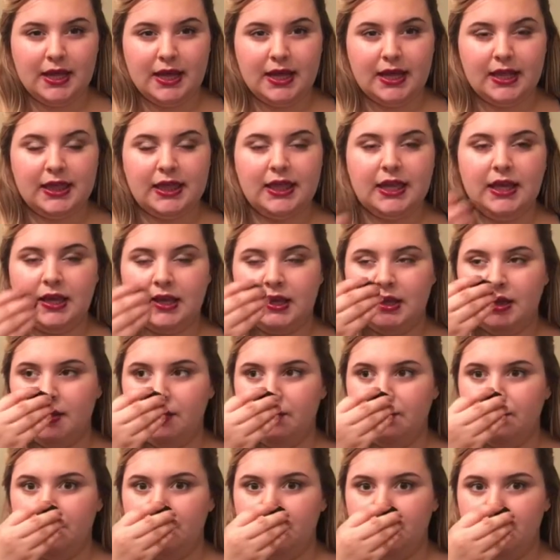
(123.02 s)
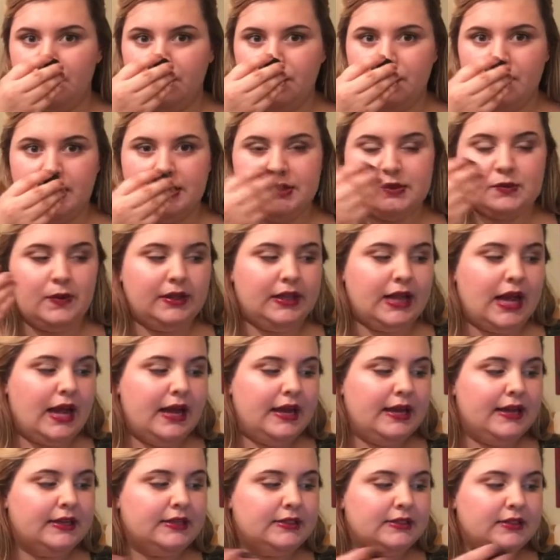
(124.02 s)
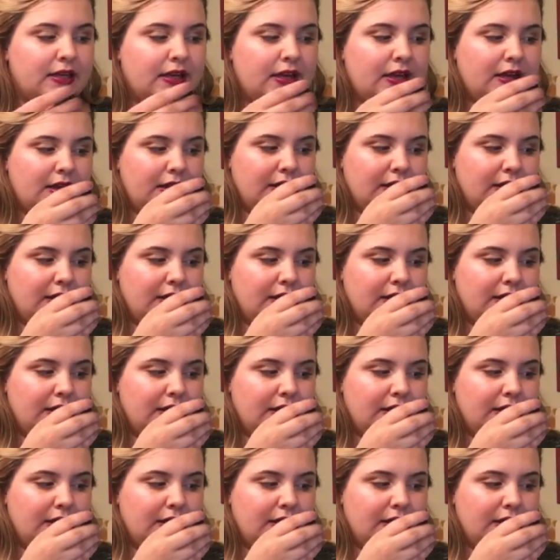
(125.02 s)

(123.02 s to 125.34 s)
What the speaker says: I think, is what that is.